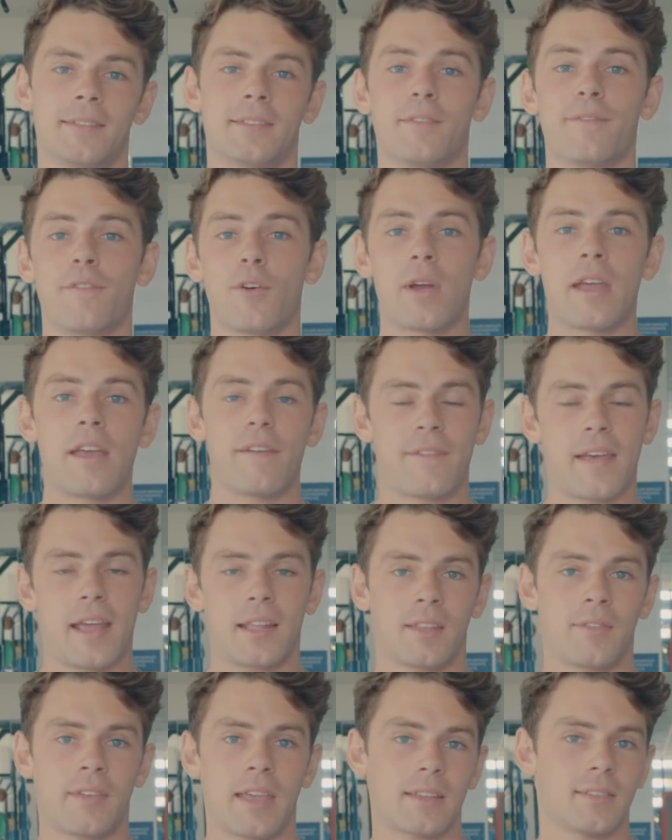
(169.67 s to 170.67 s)
It's a very
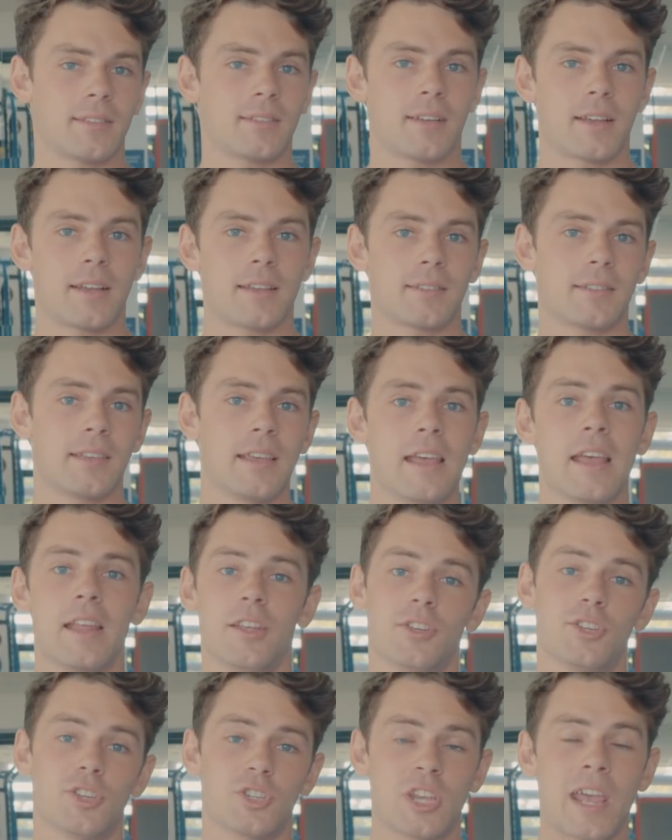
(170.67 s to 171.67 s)
effective exercise.
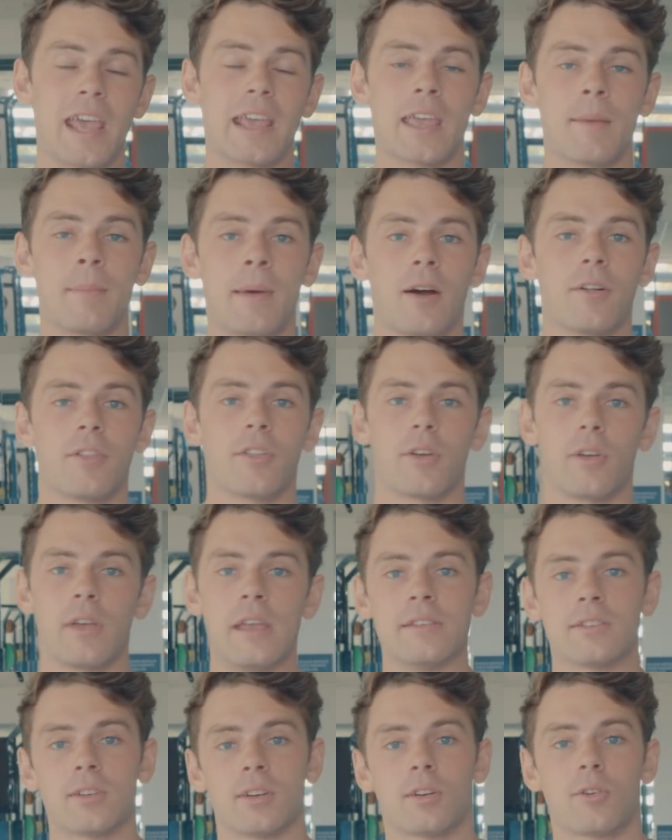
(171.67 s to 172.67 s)
You should check him out though.
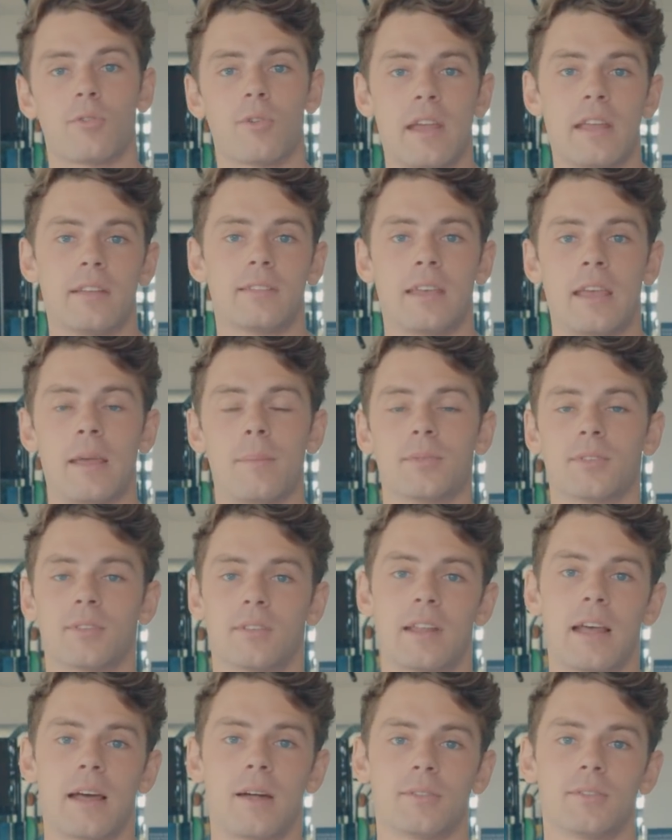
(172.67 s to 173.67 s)
He's got great tips
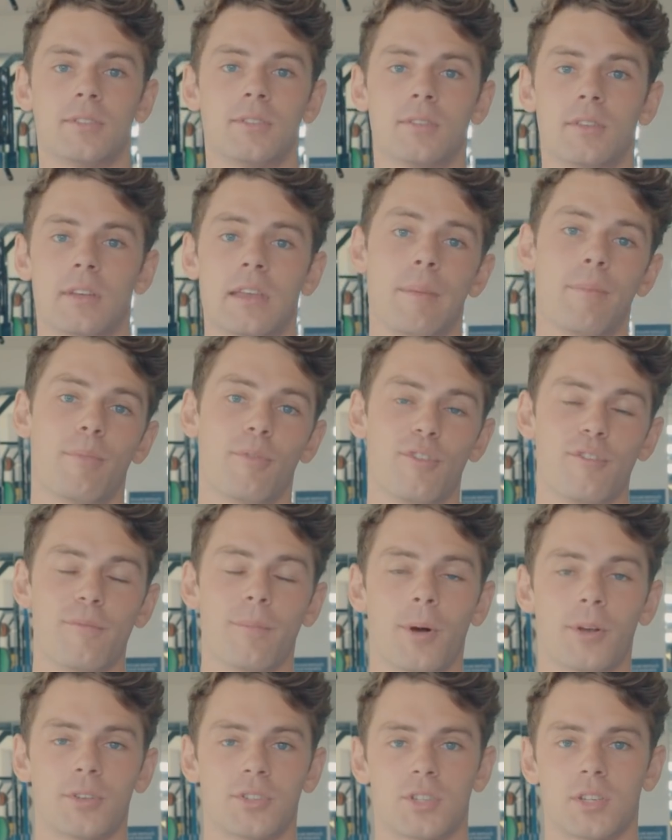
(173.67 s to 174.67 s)
on how to improve
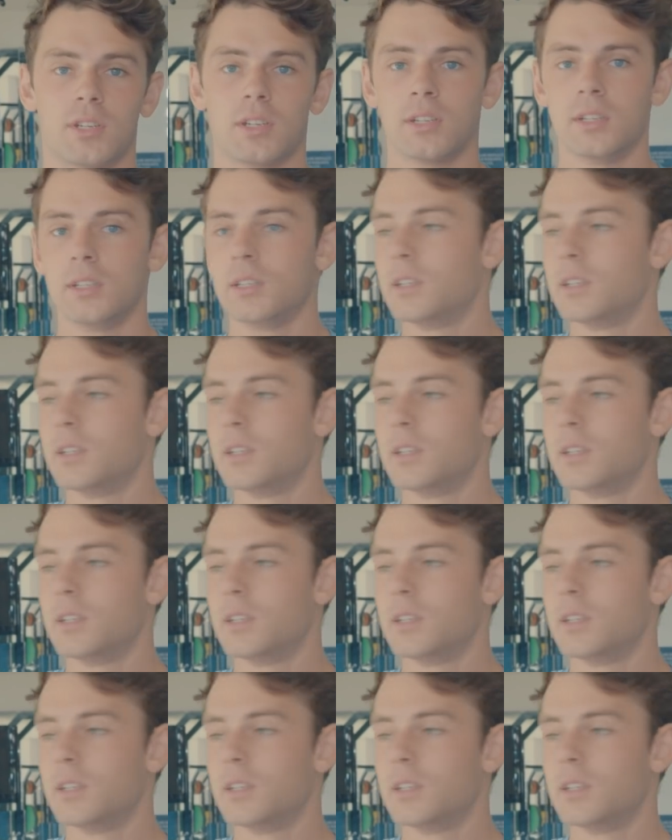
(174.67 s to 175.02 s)
posture.